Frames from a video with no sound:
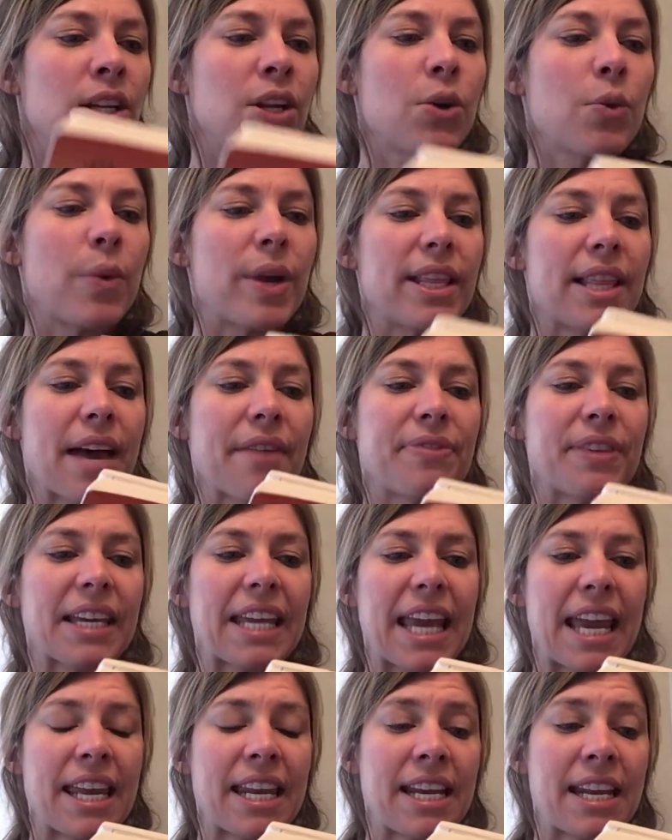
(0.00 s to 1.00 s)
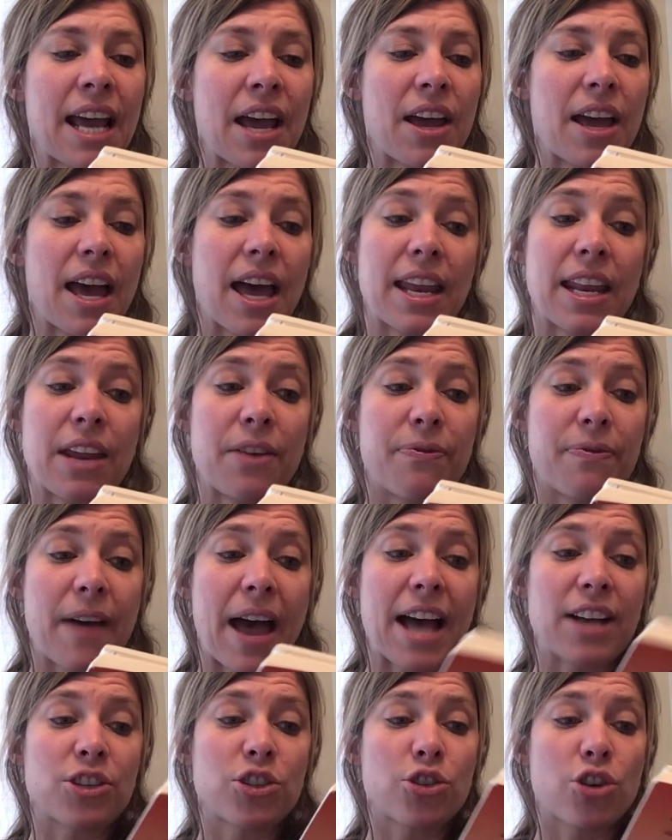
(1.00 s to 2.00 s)
We left the canyon at a
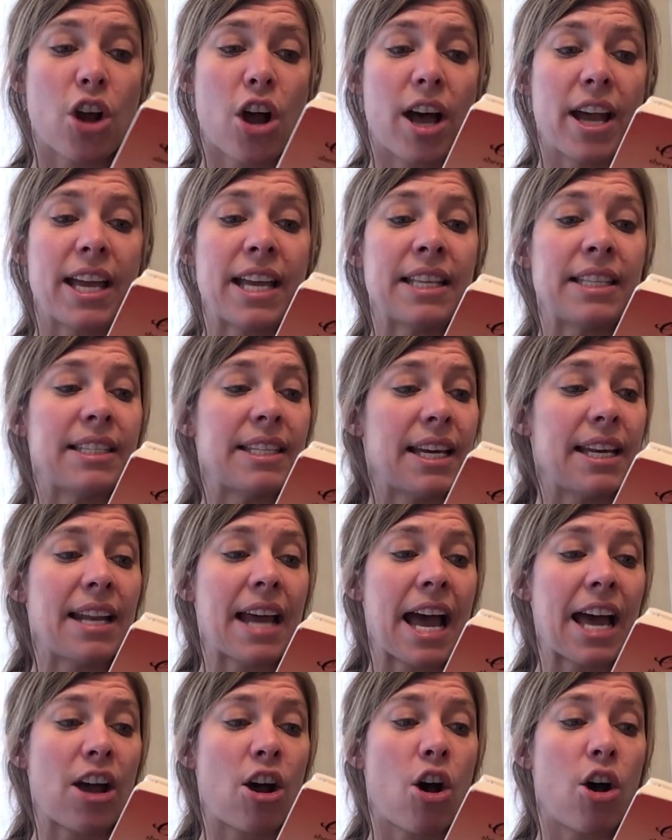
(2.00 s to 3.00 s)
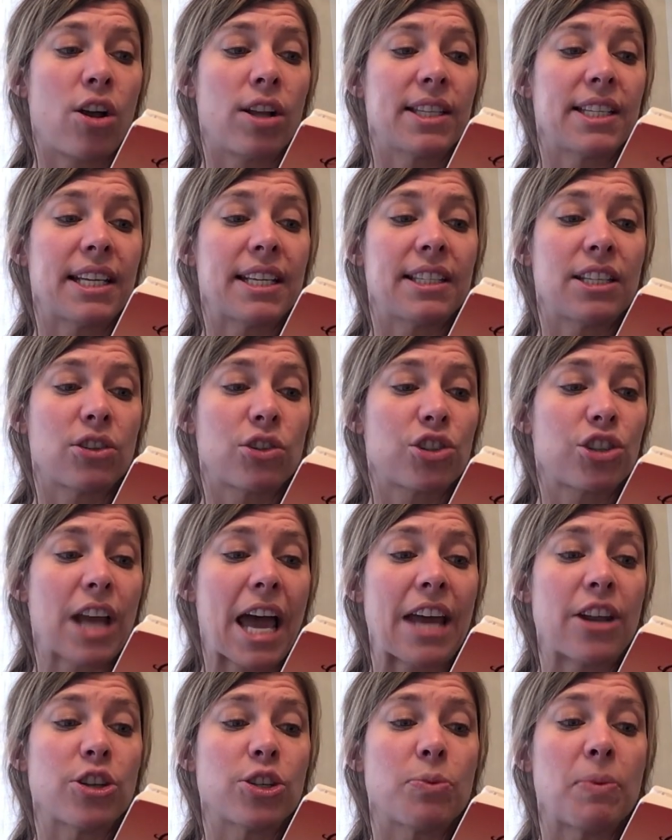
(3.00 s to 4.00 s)
fast trot and did not halt until
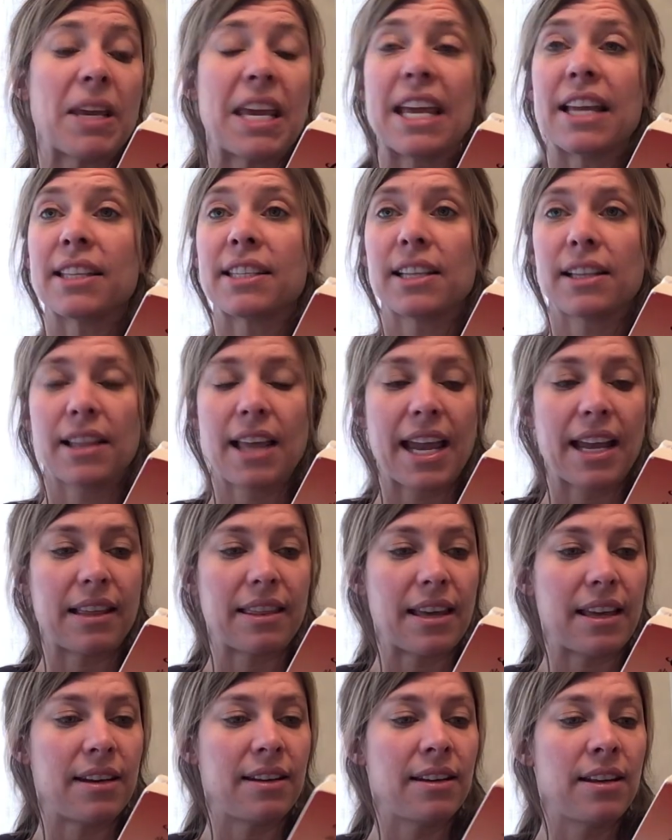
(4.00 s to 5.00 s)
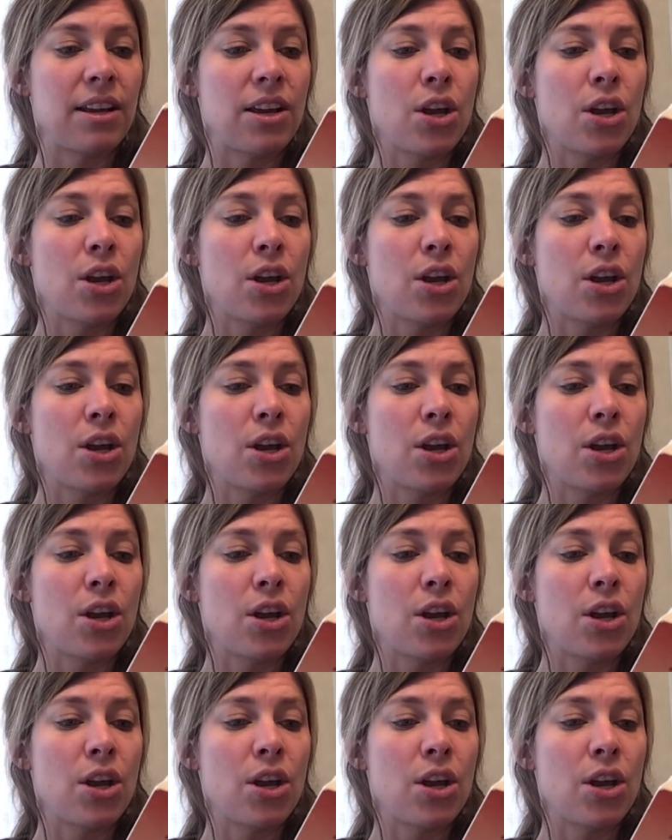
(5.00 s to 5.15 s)
shadows began to lengthen.